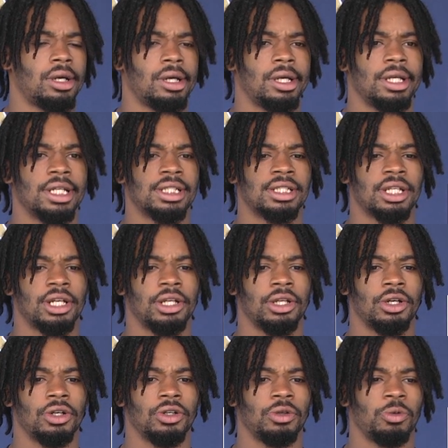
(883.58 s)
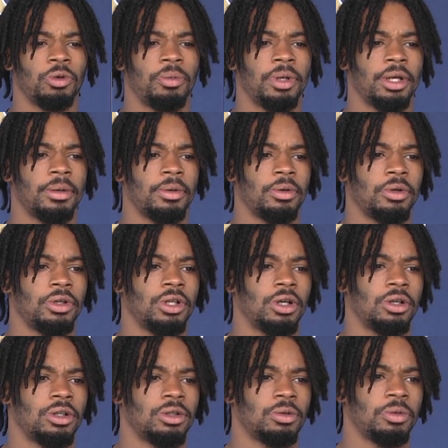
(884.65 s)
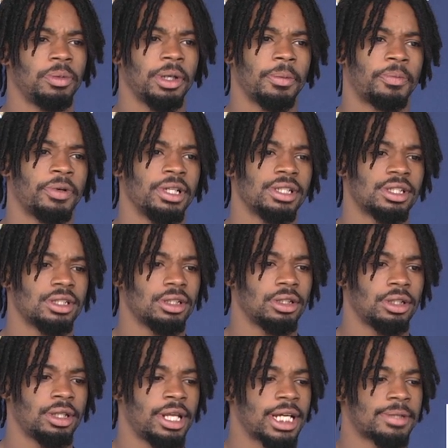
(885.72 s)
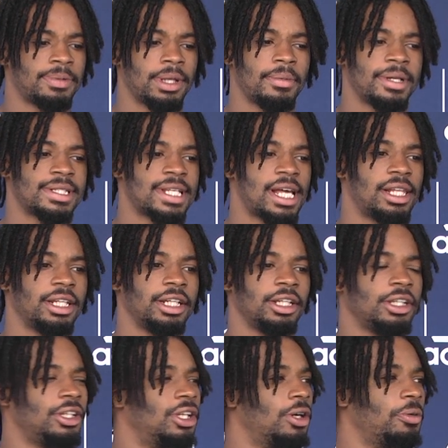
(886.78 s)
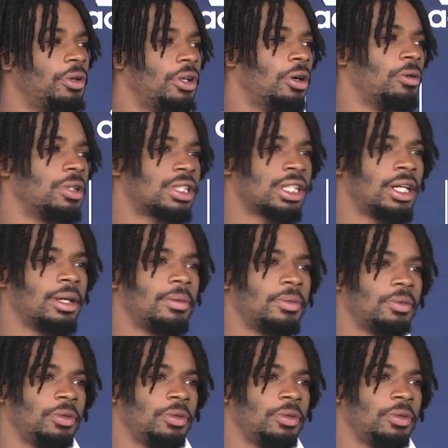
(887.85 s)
Yes, sir. You know, we've been preached next play mentality. You know, we know what's up.